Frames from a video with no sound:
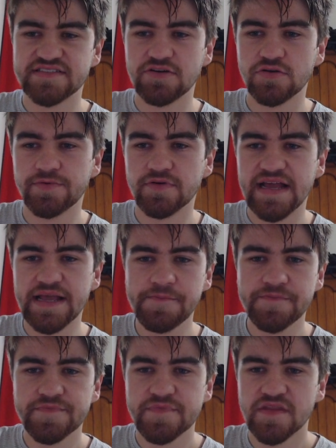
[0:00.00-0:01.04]
terrible game.
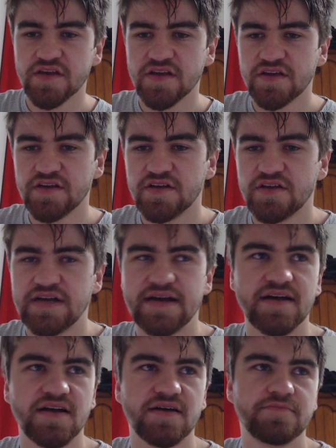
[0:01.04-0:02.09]

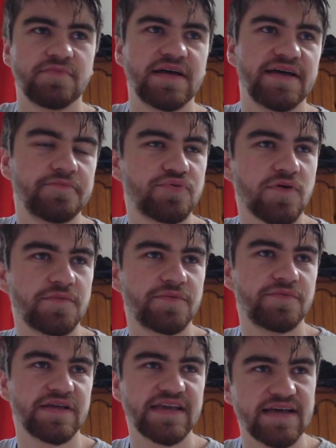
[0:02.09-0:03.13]
And
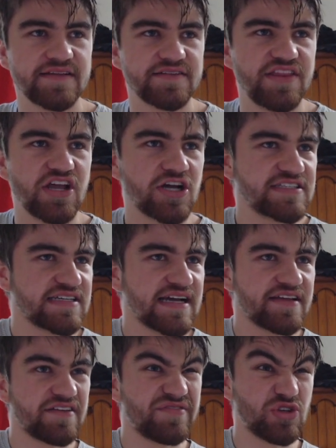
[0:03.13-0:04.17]
probably get
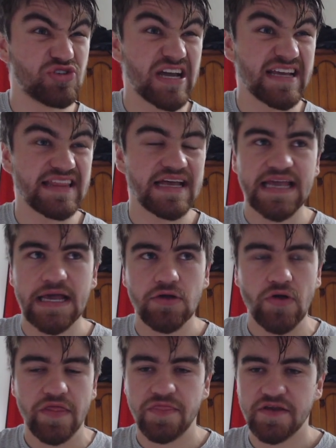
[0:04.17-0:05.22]
98 if you take that out.
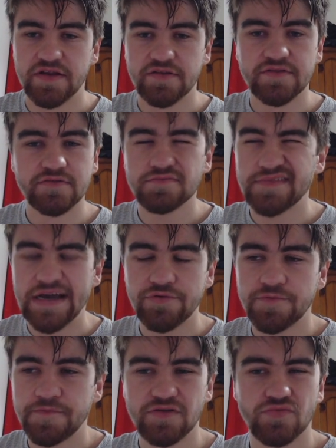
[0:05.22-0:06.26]
I think that
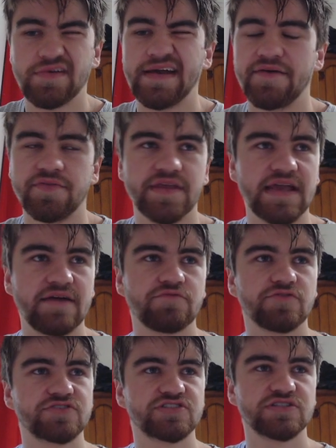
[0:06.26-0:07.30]
would be around the
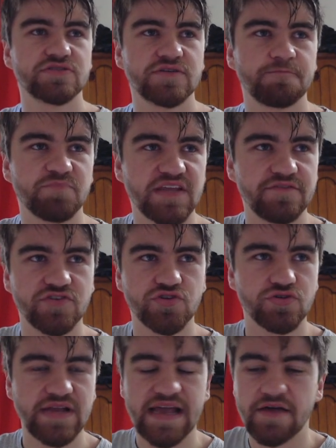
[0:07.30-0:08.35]
average if you
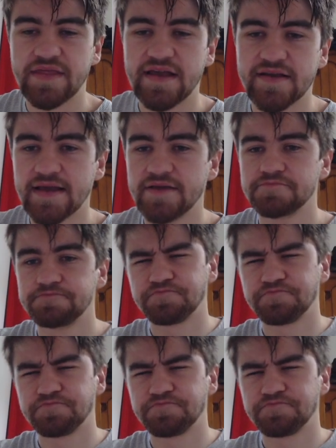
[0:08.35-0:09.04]
took out that game.